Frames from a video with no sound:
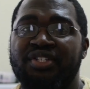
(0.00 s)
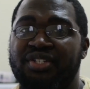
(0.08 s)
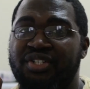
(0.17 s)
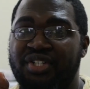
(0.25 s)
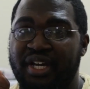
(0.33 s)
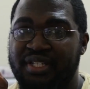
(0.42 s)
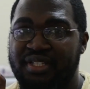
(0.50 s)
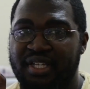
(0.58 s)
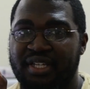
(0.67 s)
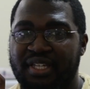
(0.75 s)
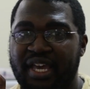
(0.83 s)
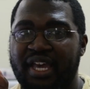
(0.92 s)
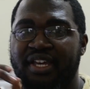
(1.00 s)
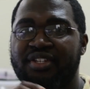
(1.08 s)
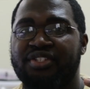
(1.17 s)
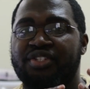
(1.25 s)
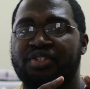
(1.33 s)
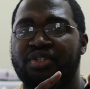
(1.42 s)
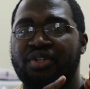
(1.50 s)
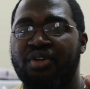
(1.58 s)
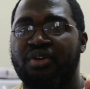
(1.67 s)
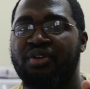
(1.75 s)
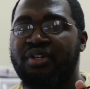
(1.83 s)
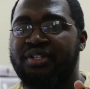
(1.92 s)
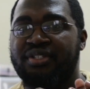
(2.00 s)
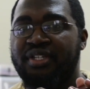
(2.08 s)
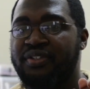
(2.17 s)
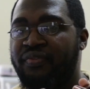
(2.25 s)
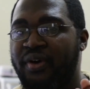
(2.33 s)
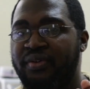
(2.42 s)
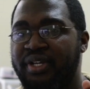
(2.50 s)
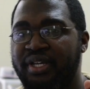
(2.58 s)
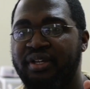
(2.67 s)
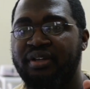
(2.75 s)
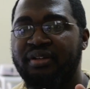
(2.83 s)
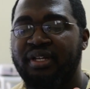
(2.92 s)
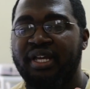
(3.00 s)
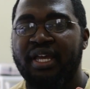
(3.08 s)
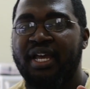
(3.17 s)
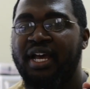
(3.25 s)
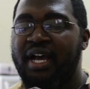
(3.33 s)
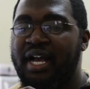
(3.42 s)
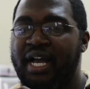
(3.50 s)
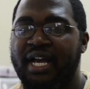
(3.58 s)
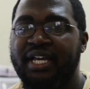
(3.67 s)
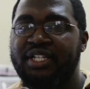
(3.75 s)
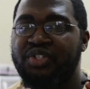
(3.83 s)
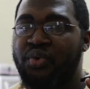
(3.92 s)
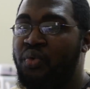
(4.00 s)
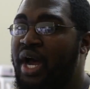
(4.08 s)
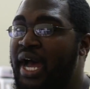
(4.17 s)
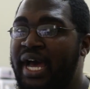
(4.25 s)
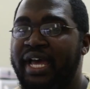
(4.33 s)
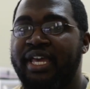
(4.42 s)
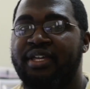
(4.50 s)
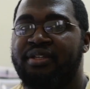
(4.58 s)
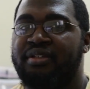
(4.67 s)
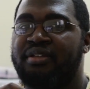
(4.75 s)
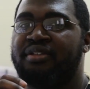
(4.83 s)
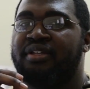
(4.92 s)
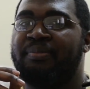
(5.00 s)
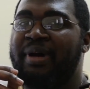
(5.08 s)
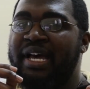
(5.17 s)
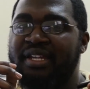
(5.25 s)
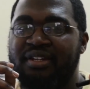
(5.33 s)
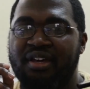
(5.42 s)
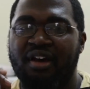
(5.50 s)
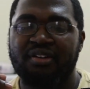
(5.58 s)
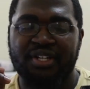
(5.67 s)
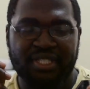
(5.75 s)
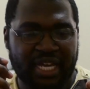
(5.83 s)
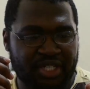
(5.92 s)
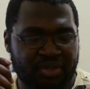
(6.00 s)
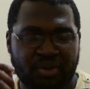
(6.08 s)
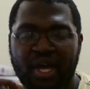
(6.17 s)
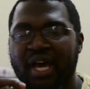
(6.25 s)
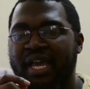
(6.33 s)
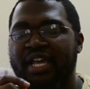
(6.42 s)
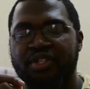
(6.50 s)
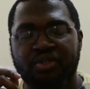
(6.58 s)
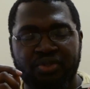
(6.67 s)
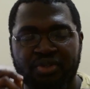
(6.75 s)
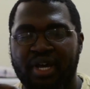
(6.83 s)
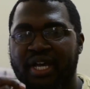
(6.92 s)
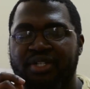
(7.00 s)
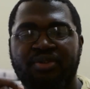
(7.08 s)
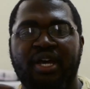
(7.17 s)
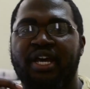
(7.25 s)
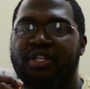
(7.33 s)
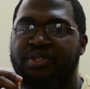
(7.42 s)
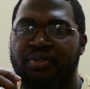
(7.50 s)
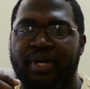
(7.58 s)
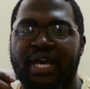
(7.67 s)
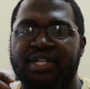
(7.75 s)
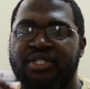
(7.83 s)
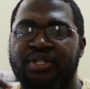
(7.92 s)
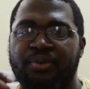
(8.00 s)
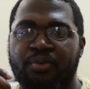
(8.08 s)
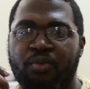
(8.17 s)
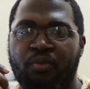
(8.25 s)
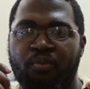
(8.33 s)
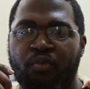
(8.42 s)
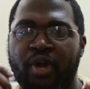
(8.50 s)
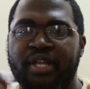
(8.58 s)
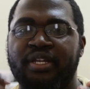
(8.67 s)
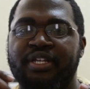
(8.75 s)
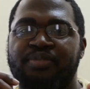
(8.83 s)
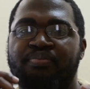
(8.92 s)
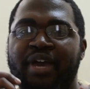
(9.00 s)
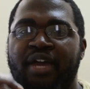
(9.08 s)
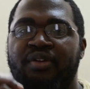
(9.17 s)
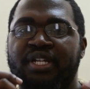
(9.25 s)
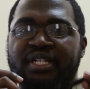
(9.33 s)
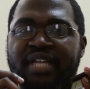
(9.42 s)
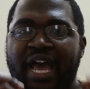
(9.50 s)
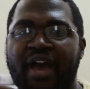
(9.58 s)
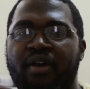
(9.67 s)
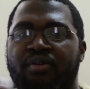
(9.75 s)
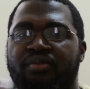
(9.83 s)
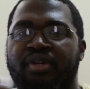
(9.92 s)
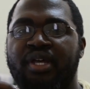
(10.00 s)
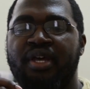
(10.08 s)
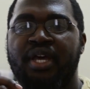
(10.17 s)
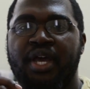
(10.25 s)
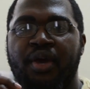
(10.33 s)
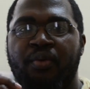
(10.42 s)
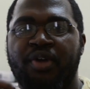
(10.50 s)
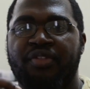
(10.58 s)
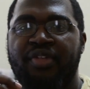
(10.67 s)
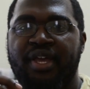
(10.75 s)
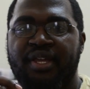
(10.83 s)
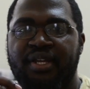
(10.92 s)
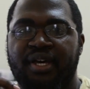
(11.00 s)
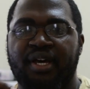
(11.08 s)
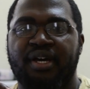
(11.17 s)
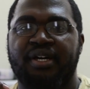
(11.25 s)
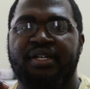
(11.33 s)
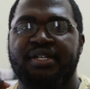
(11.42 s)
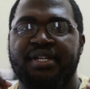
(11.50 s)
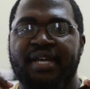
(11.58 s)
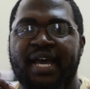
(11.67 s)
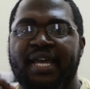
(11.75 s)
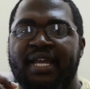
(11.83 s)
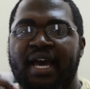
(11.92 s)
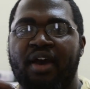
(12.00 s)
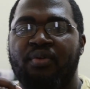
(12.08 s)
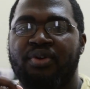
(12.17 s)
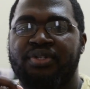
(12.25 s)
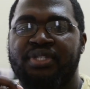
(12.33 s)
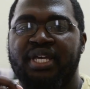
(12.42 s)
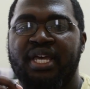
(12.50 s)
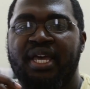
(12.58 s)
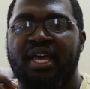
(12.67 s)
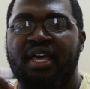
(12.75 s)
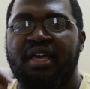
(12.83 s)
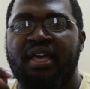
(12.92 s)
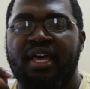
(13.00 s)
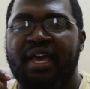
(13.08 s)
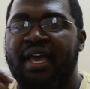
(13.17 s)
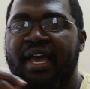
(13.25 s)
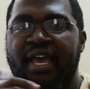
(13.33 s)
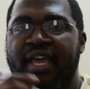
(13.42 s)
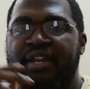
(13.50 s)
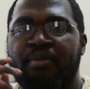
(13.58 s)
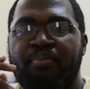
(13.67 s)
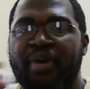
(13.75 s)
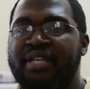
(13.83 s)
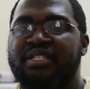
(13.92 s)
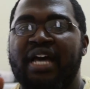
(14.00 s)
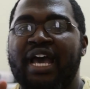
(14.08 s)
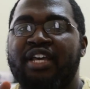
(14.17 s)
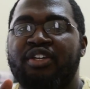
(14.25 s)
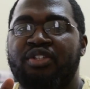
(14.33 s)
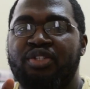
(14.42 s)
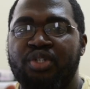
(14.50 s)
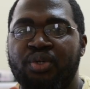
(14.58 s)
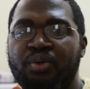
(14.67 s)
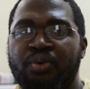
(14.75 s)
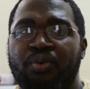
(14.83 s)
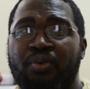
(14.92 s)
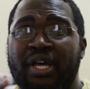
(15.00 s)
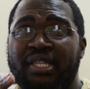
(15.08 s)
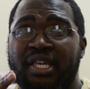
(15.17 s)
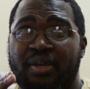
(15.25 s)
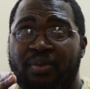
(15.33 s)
just in case because this phone here, I tried my darndest. I tried to actually run this battery down within 9 hours. And the best I could do, I think,